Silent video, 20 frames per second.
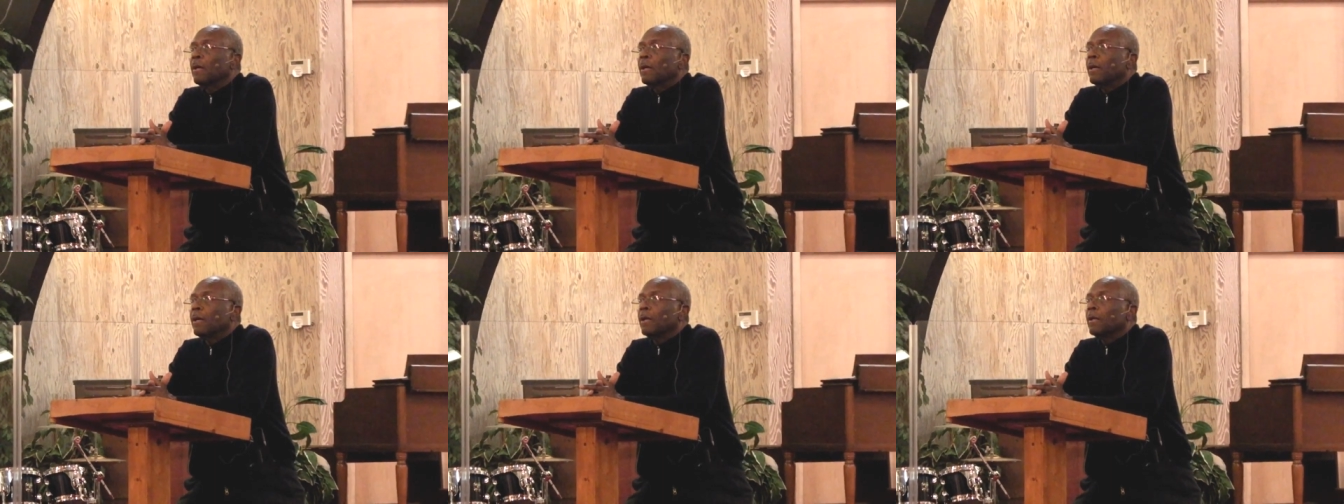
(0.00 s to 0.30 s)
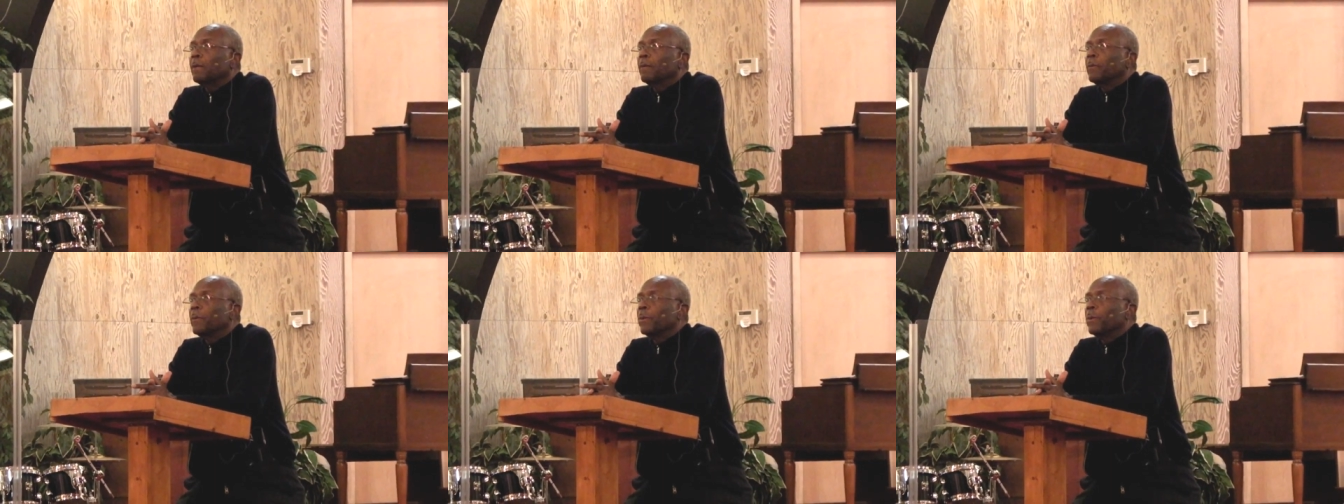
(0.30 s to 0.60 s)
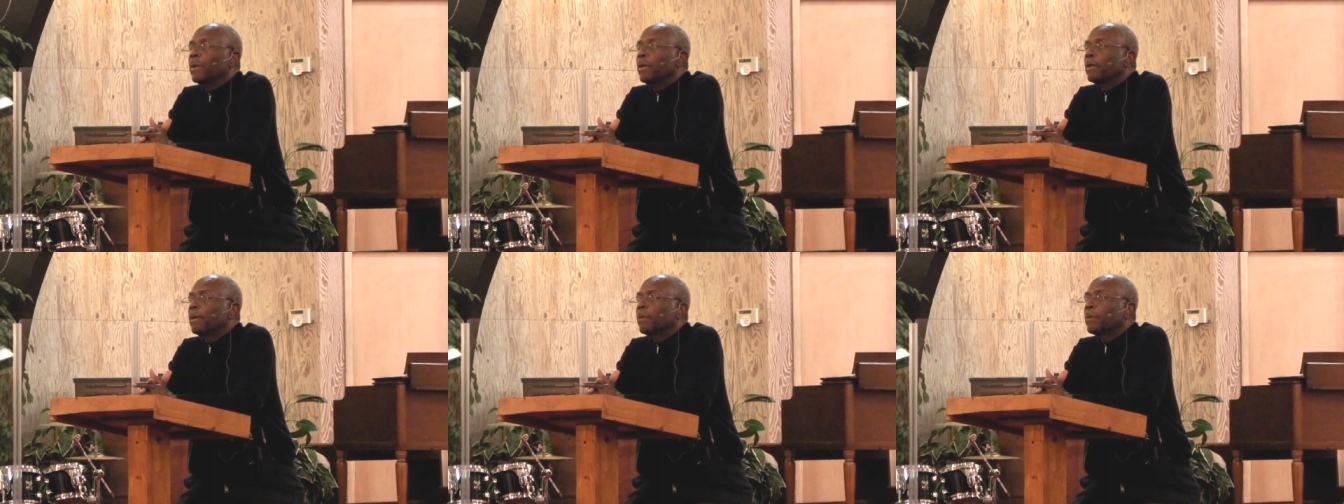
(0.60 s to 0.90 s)
uh,
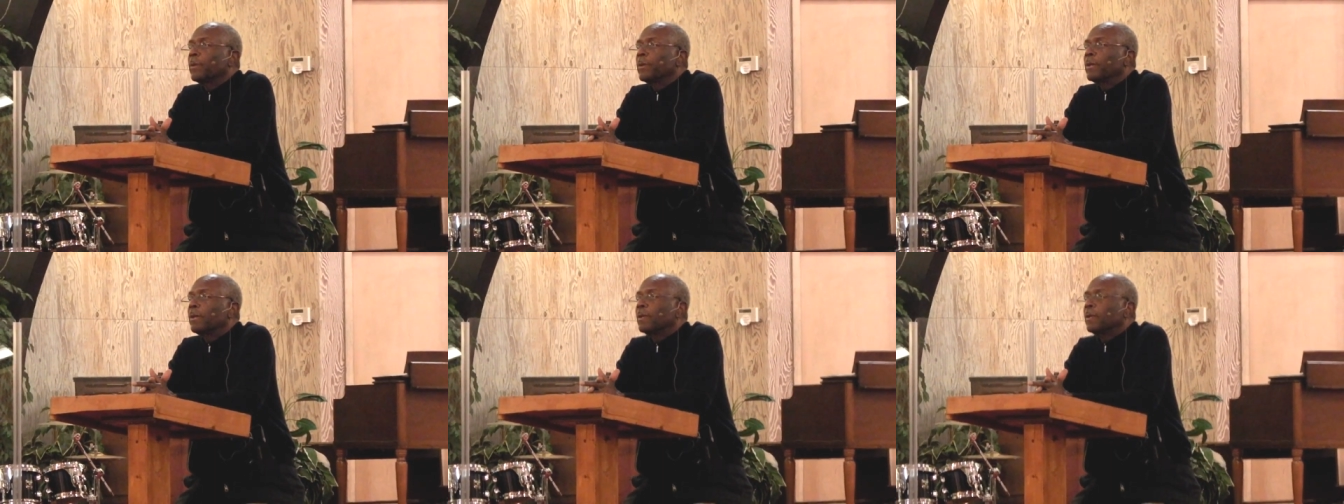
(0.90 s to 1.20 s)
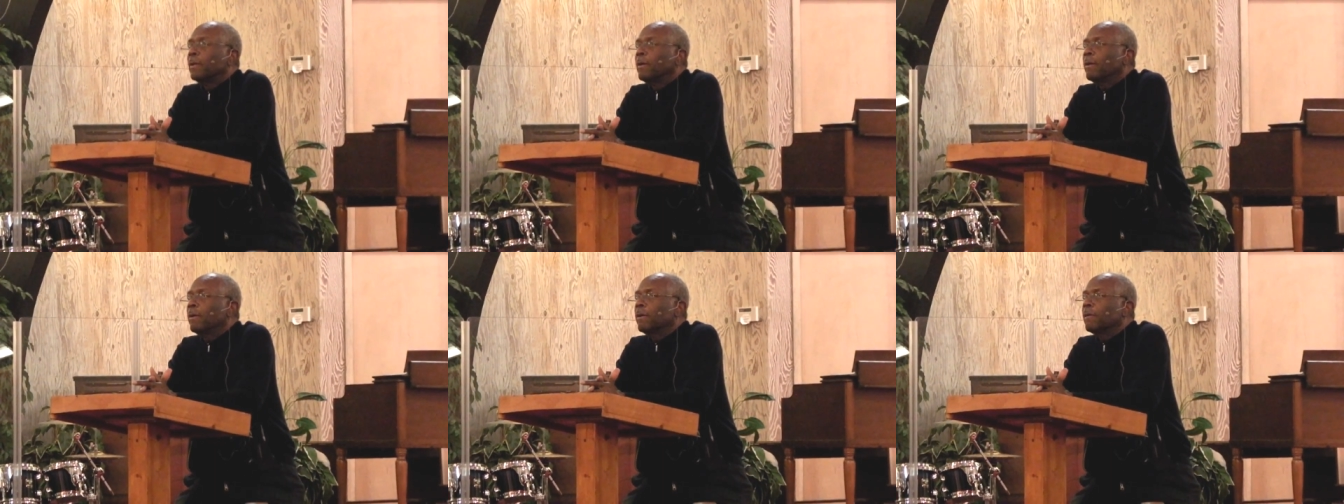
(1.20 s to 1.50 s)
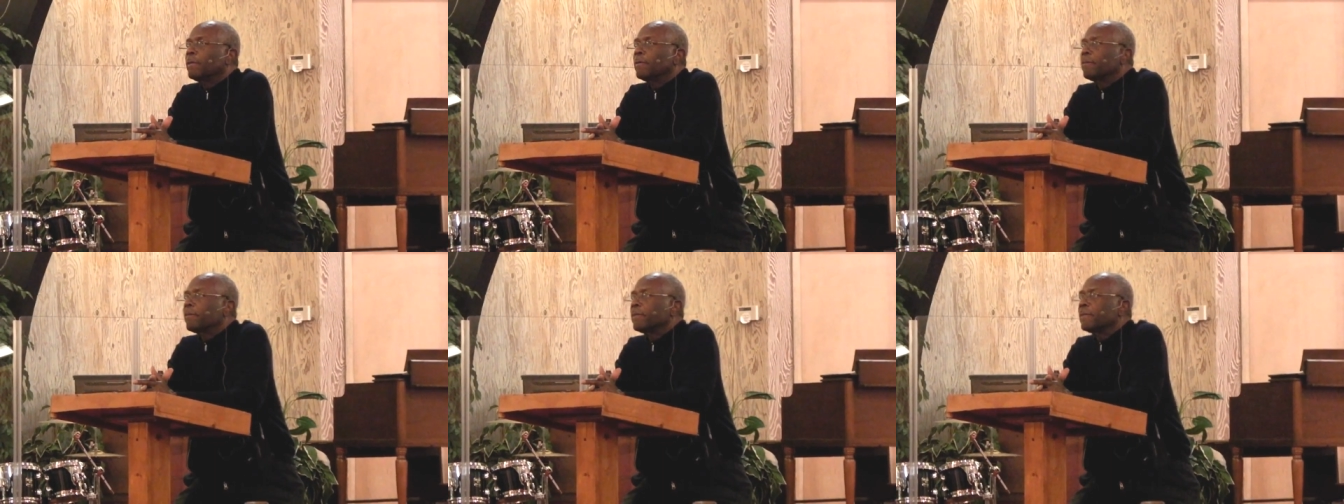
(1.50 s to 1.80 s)
real, real
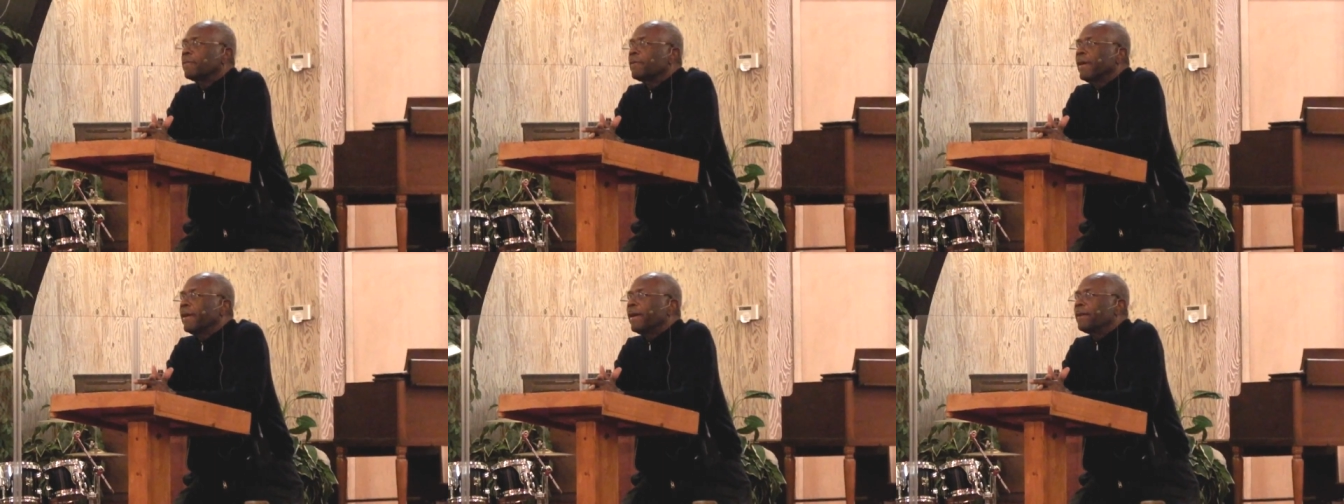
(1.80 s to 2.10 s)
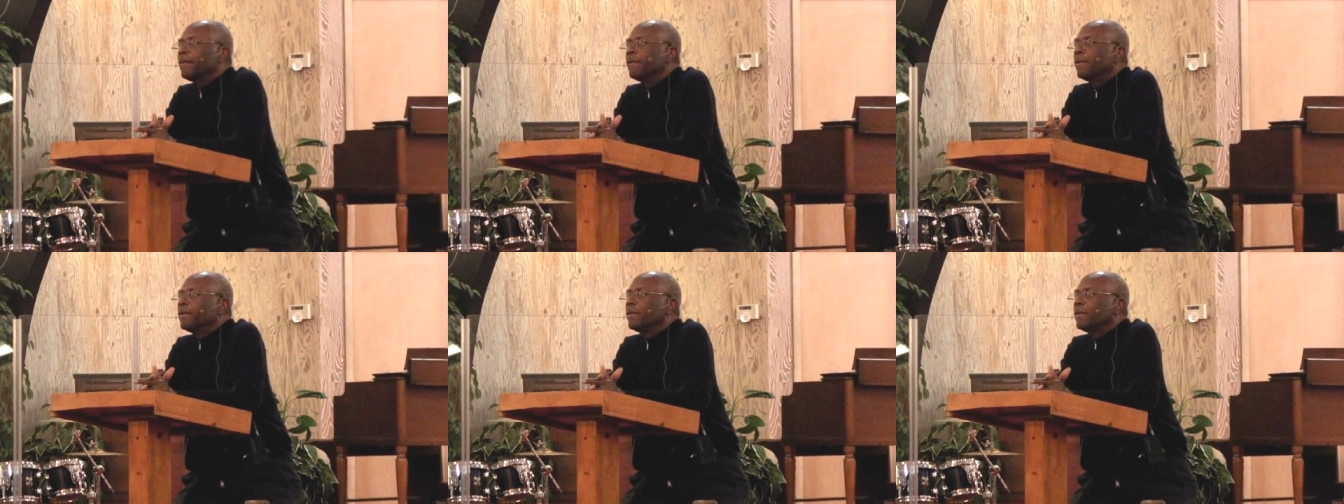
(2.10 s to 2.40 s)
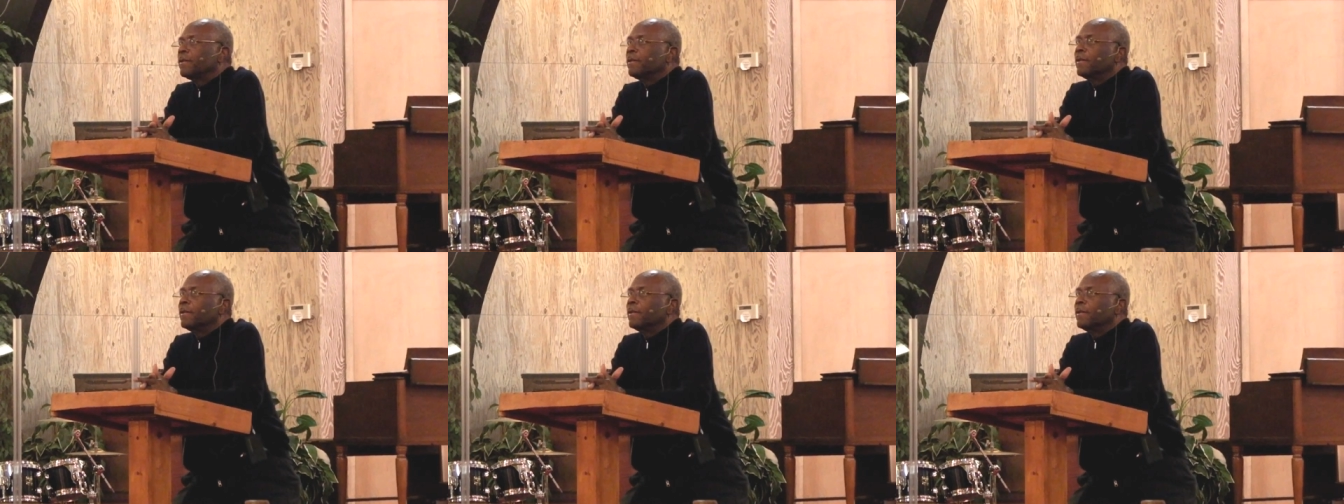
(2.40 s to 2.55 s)
long, 500